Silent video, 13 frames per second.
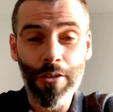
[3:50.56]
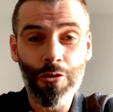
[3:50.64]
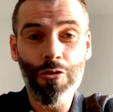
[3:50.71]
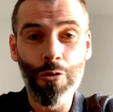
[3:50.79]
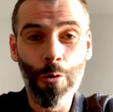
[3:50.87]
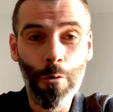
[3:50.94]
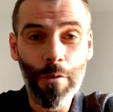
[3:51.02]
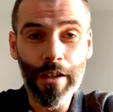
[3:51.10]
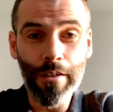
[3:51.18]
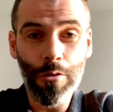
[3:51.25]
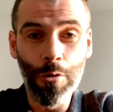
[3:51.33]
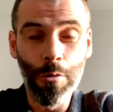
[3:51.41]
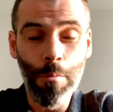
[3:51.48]
stew over
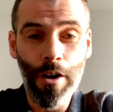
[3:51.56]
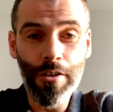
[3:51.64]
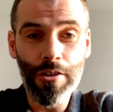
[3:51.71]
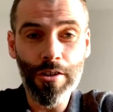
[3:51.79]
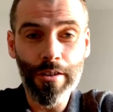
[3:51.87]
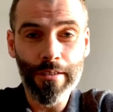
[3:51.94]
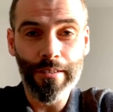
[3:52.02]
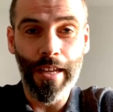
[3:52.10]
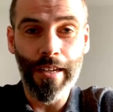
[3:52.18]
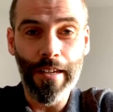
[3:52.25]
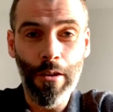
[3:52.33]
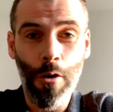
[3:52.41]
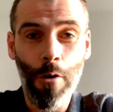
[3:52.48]
it too much
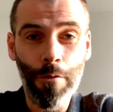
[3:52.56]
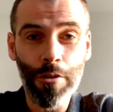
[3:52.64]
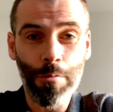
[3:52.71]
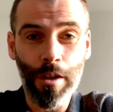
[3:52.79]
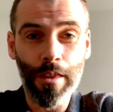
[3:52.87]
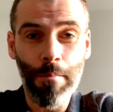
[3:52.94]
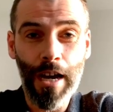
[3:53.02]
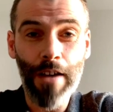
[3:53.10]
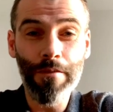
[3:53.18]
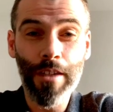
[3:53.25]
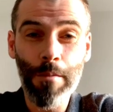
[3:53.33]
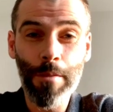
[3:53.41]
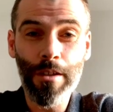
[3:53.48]
sitting in the office with him
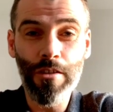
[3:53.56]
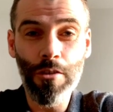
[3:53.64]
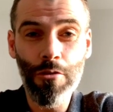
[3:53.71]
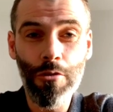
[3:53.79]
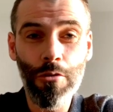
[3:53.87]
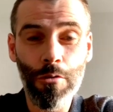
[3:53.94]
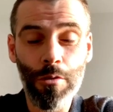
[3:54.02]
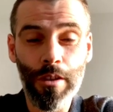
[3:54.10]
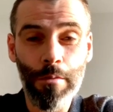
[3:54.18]
after it, because I knew